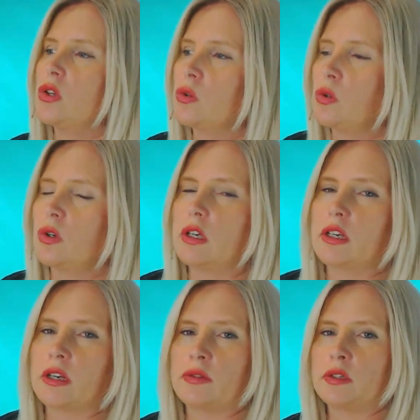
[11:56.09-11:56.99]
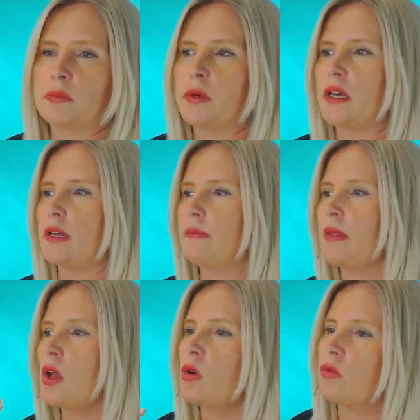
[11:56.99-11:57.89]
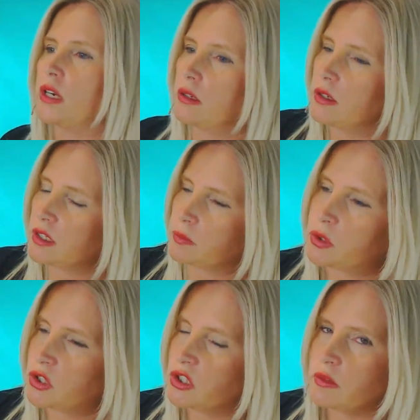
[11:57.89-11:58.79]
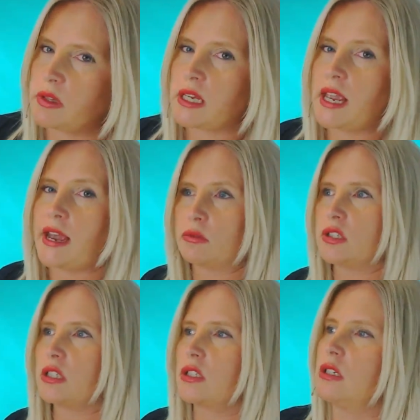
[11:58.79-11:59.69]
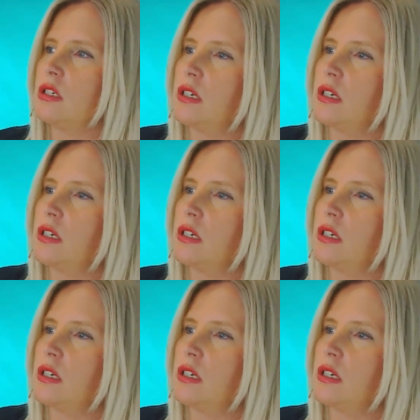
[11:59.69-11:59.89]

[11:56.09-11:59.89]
You're governed by let's push something out into